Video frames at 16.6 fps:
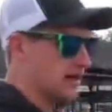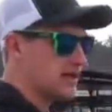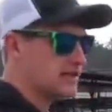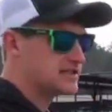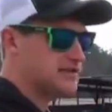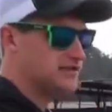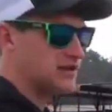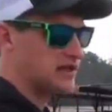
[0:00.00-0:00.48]

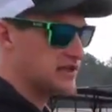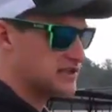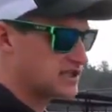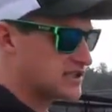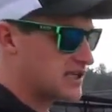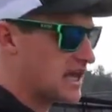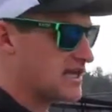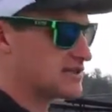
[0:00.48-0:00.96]
base of it and
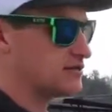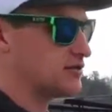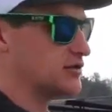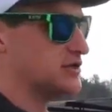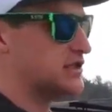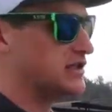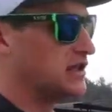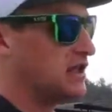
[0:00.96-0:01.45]
just cast
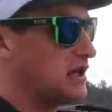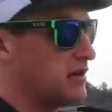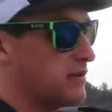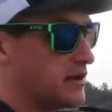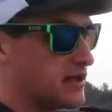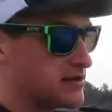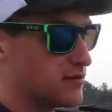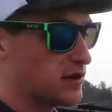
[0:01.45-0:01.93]
towards it.
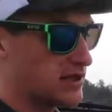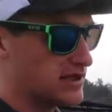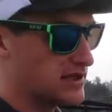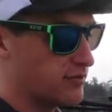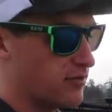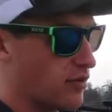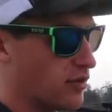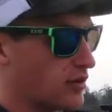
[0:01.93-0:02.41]
Because when
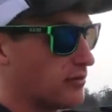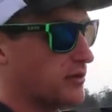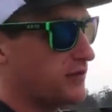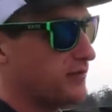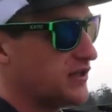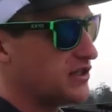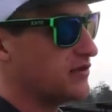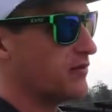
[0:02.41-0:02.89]
it's important
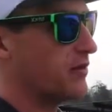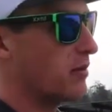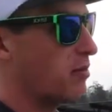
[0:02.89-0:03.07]
when fishing